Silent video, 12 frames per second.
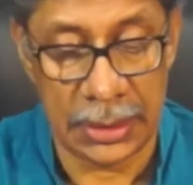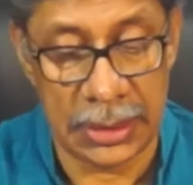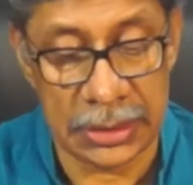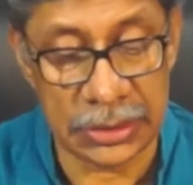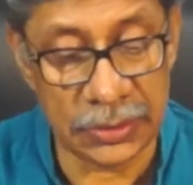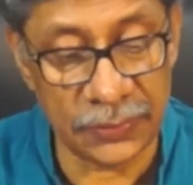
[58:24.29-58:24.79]

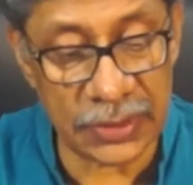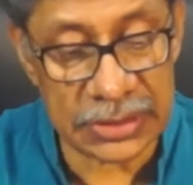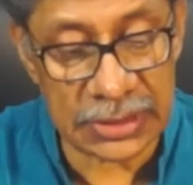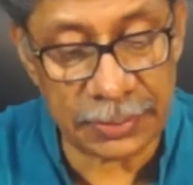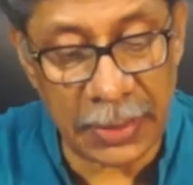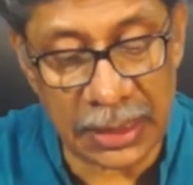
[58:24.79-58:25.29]
So the
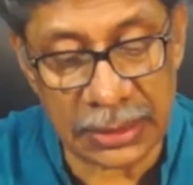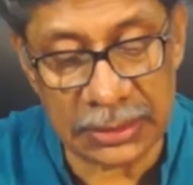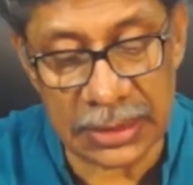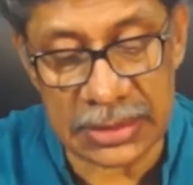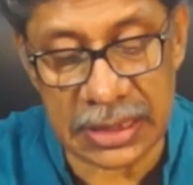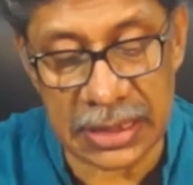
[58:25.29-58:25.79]
first part in
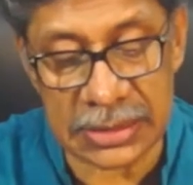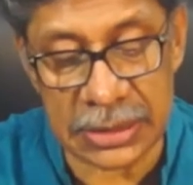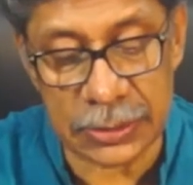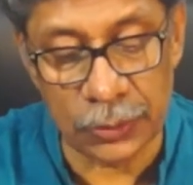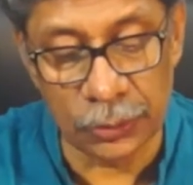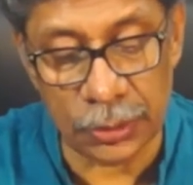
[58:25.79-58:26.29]
this case is
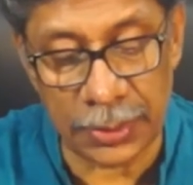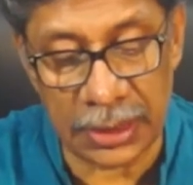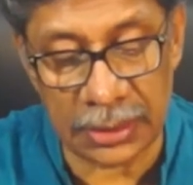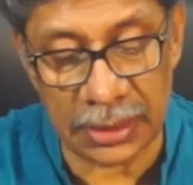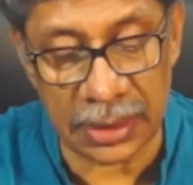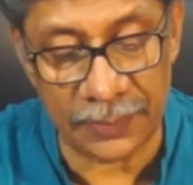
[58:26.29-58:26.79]
going to
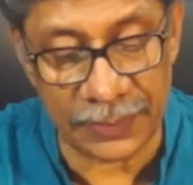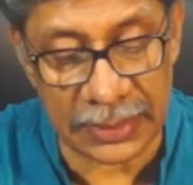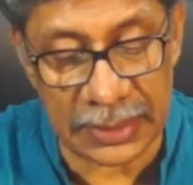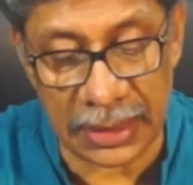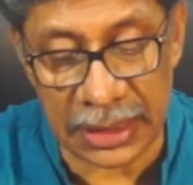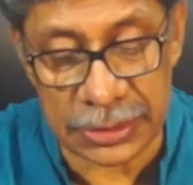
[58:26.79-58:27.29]
be
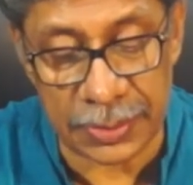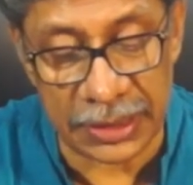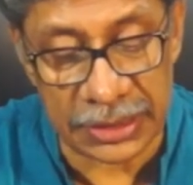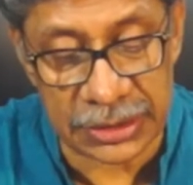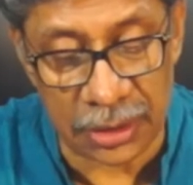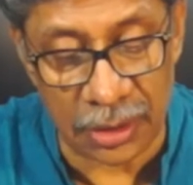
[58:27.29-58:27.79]
the
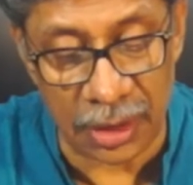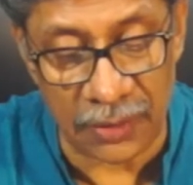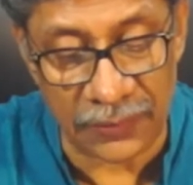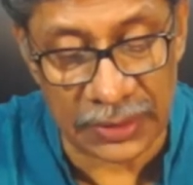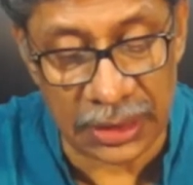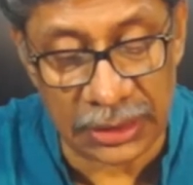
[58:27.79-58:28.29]
explanation of
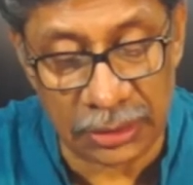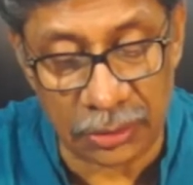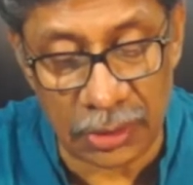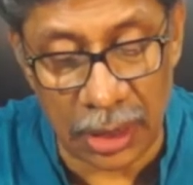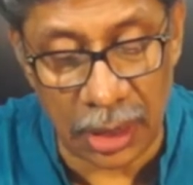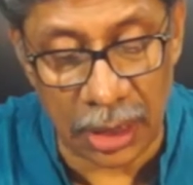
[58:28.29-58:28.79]
the
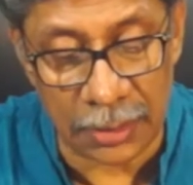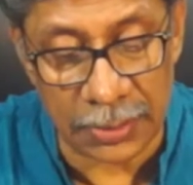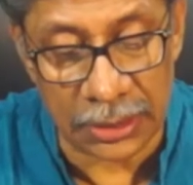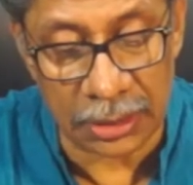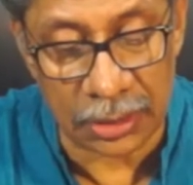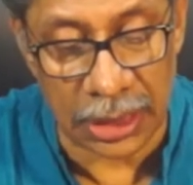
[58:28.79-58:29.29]

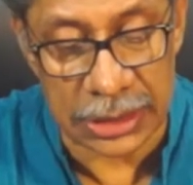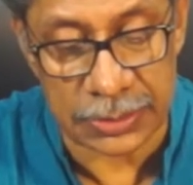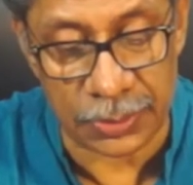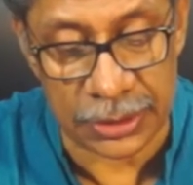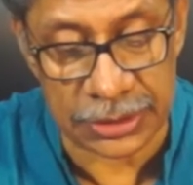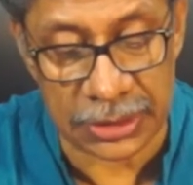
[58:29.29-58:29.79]
intra-urban
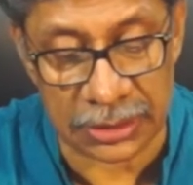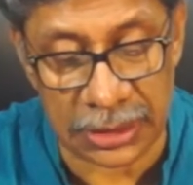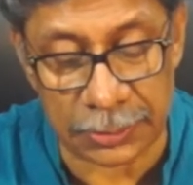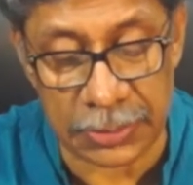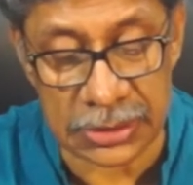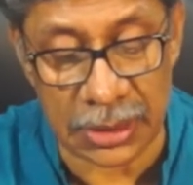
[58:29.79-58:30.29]
transportation.
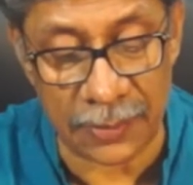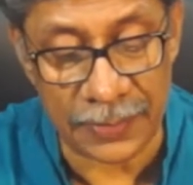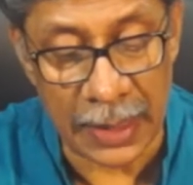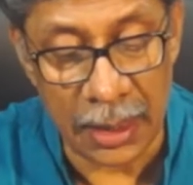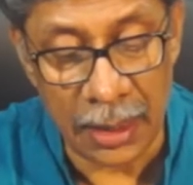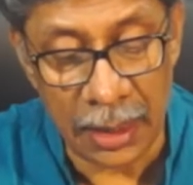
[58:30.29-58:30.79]
That means the
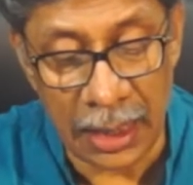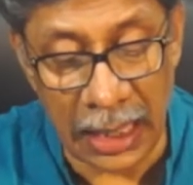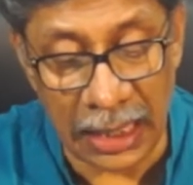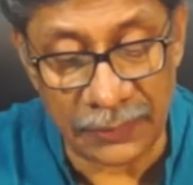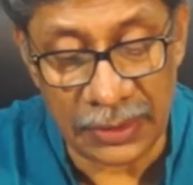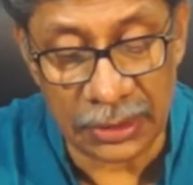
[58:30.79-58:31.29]

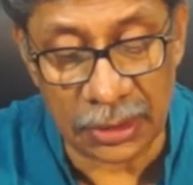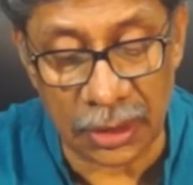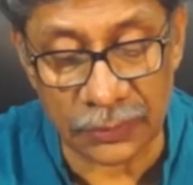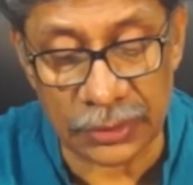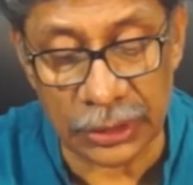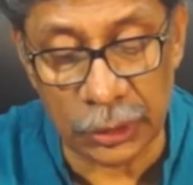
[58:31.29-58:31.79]
advent
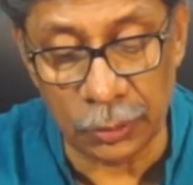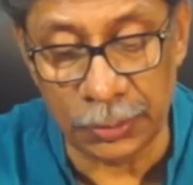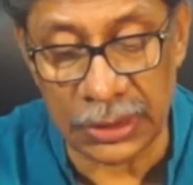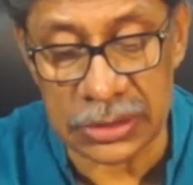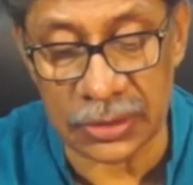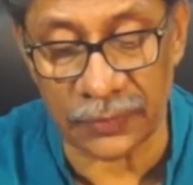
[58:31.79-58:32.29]
of the new
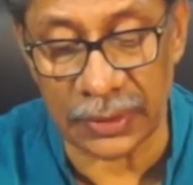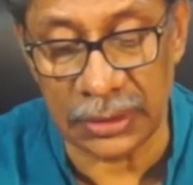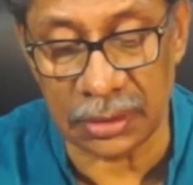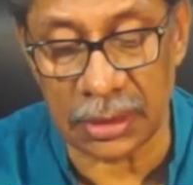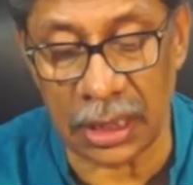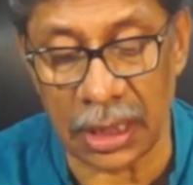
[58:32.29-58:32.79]
means of
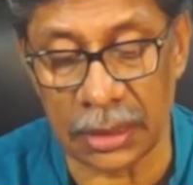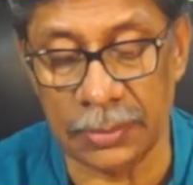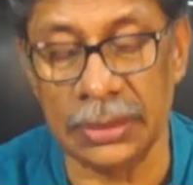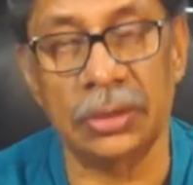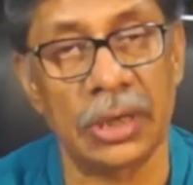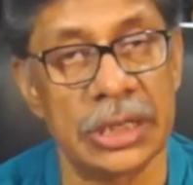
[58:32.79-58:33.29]

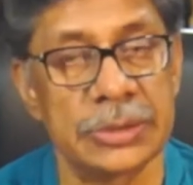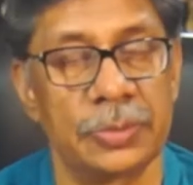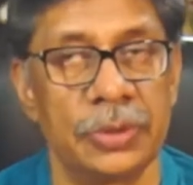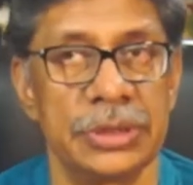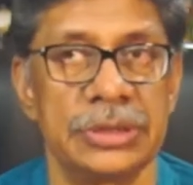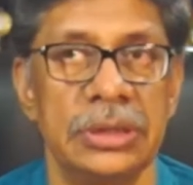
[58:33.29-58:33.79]
intra-urban
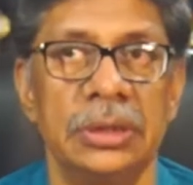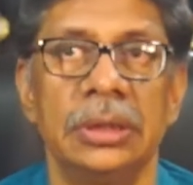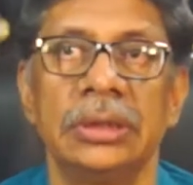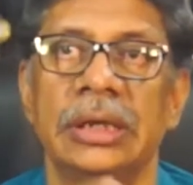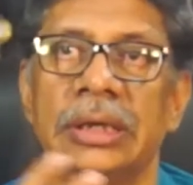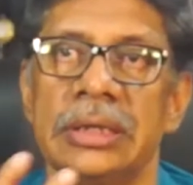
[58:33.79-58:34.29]
transportation.
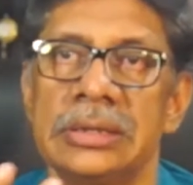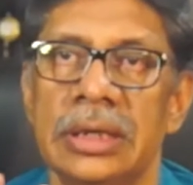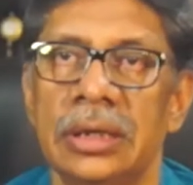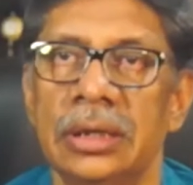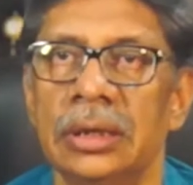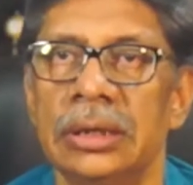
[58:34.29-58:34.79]
That is
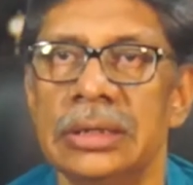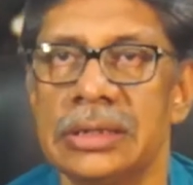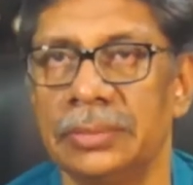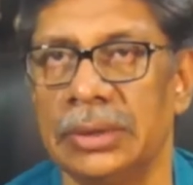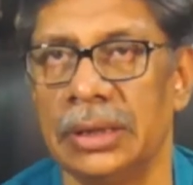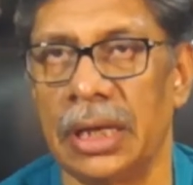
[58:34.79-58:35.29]

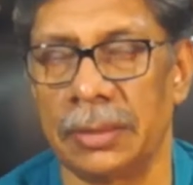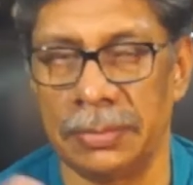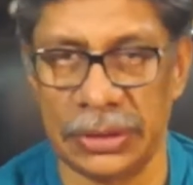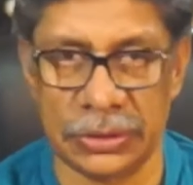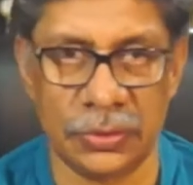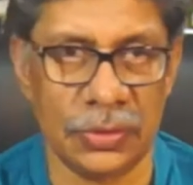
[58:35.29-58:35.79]
something like
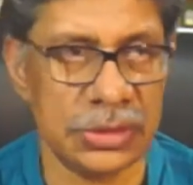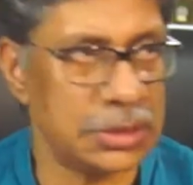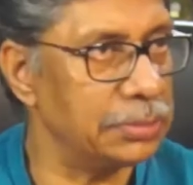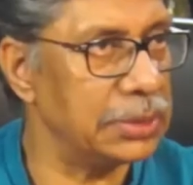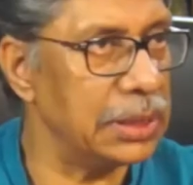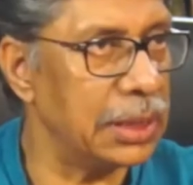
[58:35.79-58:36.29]
metro,
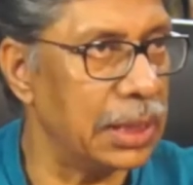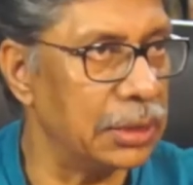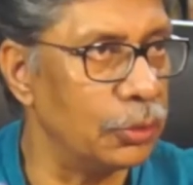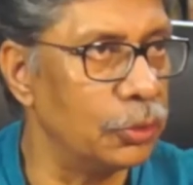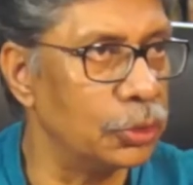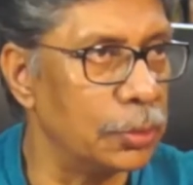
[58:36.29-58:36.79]
something
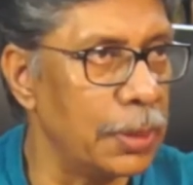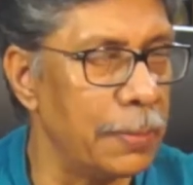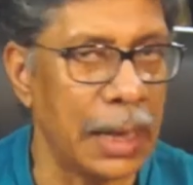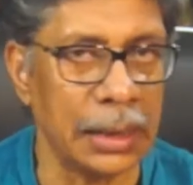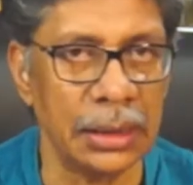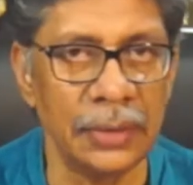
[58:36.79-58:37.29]
can go to be
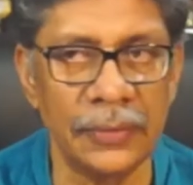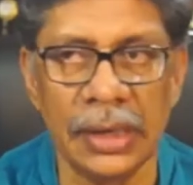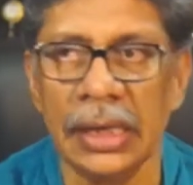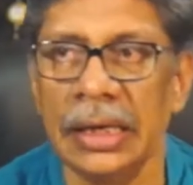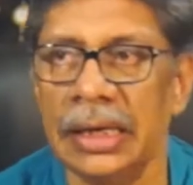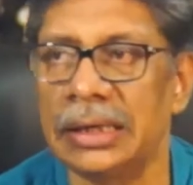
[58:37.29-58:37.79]
maglev.
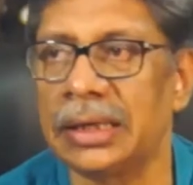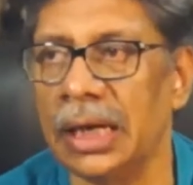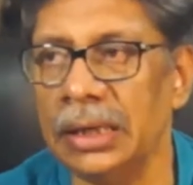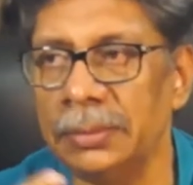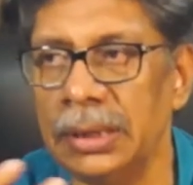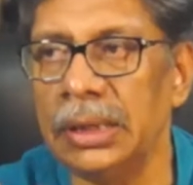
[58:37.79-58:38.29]
It
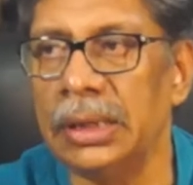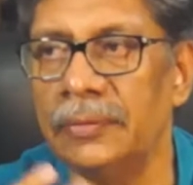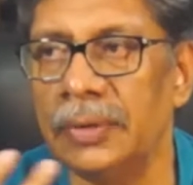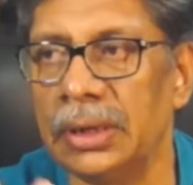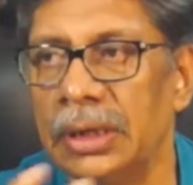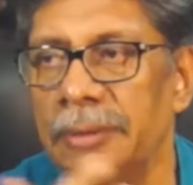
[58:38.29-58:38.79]
can be
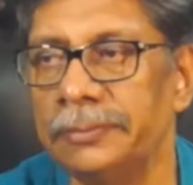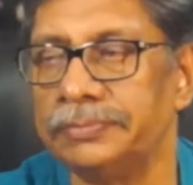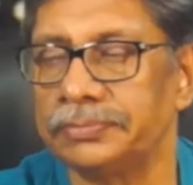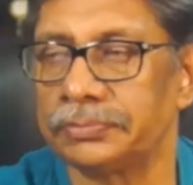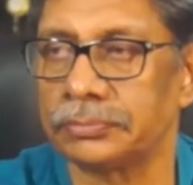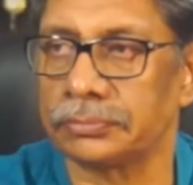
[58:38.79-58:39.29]
even
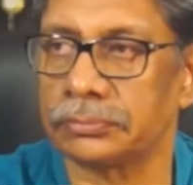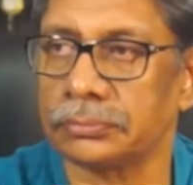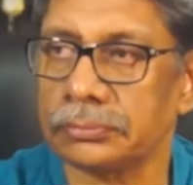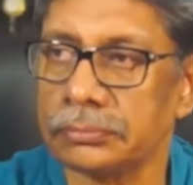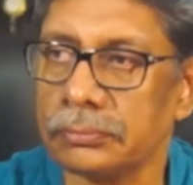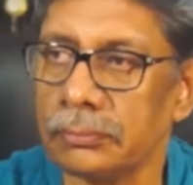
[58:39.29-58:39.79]

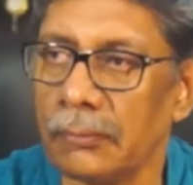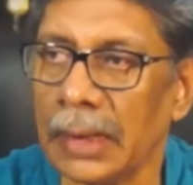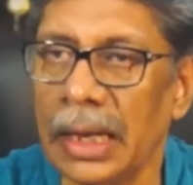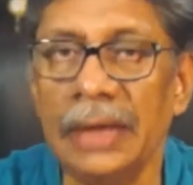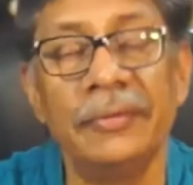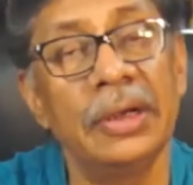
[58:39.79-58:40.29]

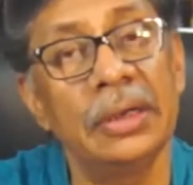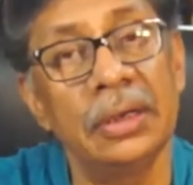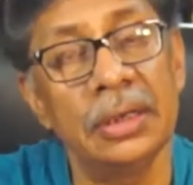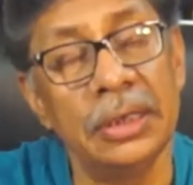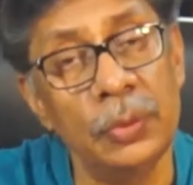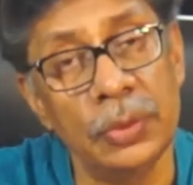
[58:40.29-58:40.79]

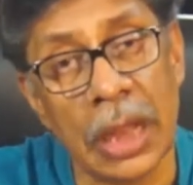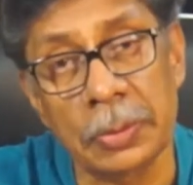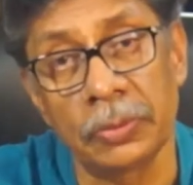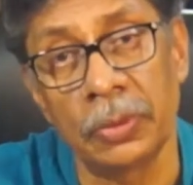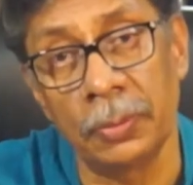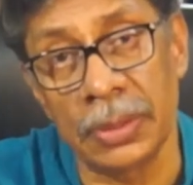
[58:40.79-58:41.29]
a new
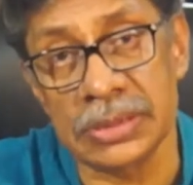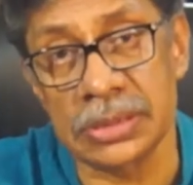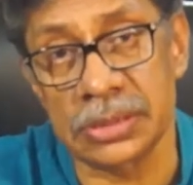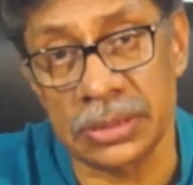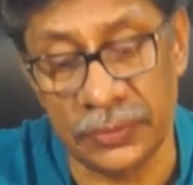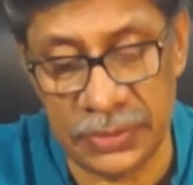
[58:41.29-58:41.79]
type of
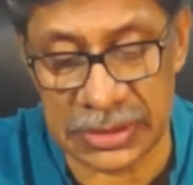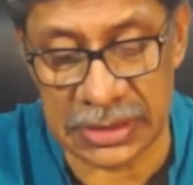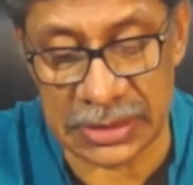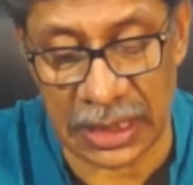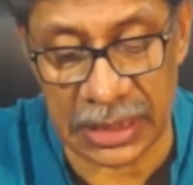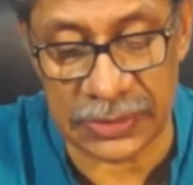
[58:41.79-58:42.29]
bus
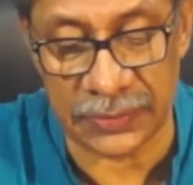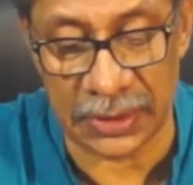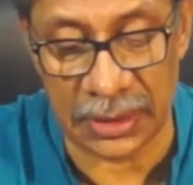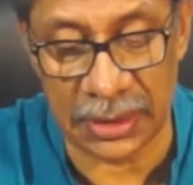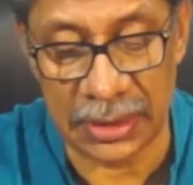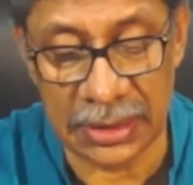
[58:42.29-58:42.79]
services as well.